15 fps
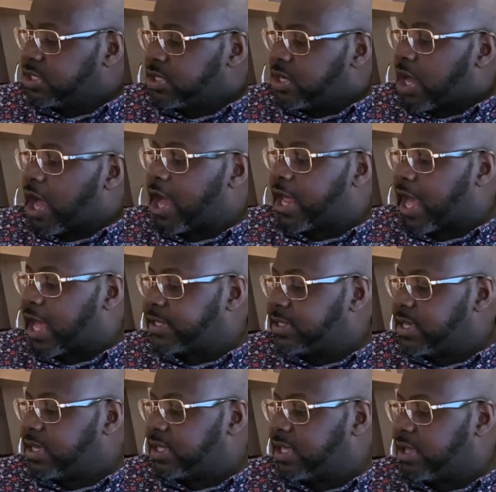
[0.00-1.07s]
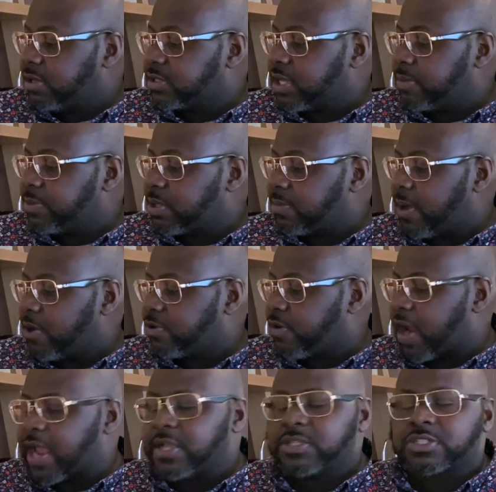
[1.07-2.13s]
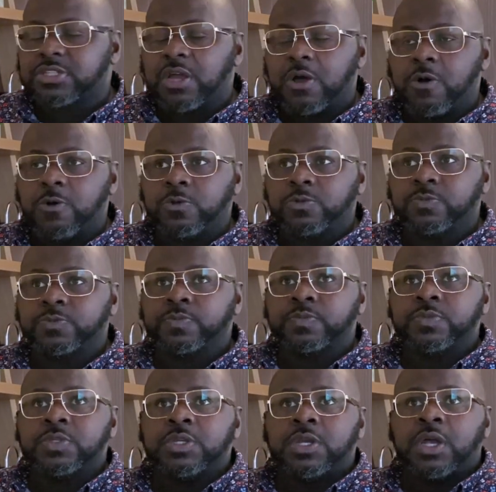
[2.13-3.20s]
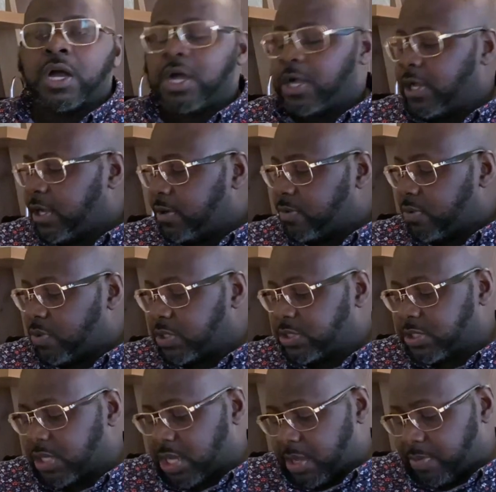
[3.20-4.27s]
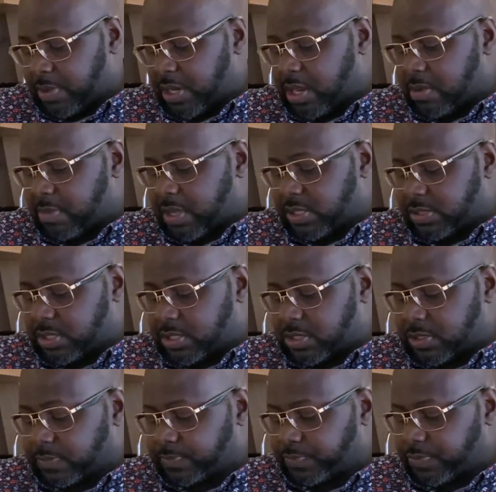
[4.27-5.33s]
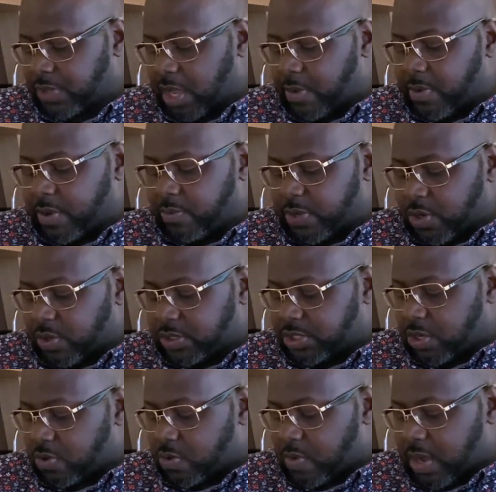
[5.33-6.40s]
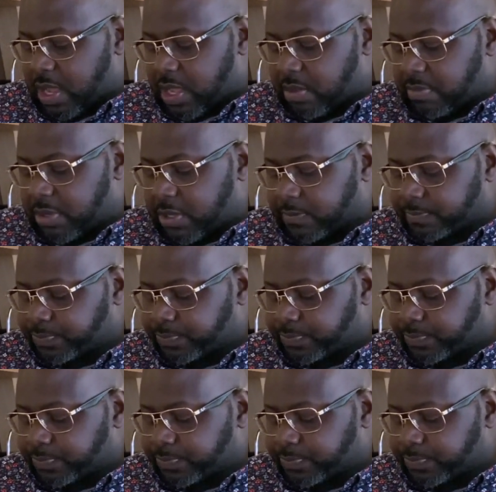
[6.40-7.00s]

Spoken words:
I did hear something about Grangestone. What's the company that makes this? We know it's Total Wine, but